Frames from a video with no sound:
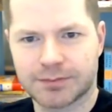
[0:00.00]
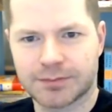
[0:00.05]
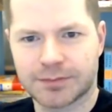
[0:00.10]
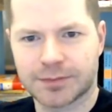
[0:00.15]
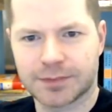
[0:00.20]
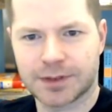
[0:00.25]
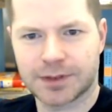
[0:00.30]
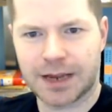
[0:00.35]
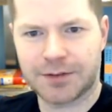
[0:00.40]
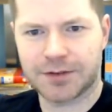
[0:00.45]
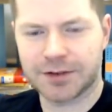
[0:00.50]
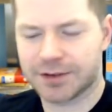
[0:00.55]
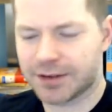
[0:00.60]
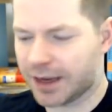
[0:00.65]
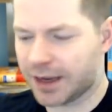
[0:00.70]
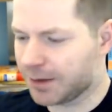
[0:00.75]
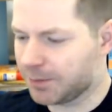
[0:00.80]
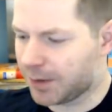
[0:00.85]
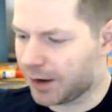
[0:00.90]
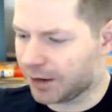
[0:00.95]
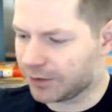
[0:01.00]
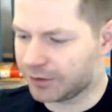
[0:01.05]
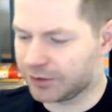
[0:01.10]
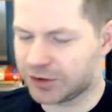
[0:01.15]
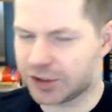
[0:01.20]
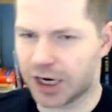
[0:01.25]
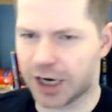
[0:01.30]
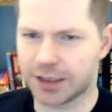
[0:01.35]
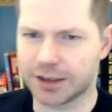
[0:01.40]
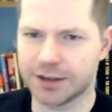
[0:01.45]
Life is like a box of
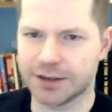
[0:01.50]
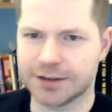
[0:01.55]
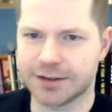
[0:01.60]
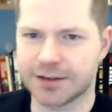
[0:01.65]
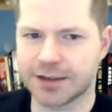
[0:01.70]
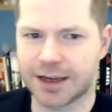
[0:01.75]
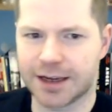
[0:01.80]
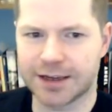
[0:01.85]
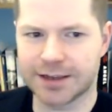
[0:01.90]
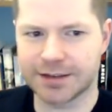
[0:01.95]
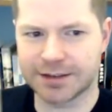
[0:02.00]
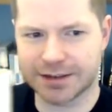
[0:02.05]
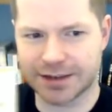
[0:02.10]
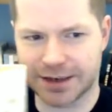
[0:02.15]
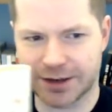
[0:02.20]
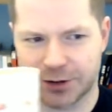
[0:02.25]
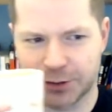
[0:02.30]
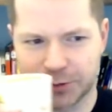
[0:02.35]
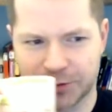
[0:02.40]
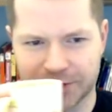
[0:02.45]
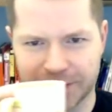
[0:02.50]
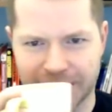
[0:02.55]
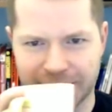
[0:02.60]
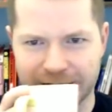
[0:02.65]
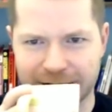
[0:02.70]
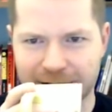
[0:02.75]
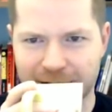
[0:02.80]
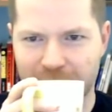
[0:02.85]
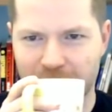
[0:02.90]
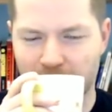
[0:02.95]
chocolates, as they do
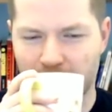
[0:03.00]
say.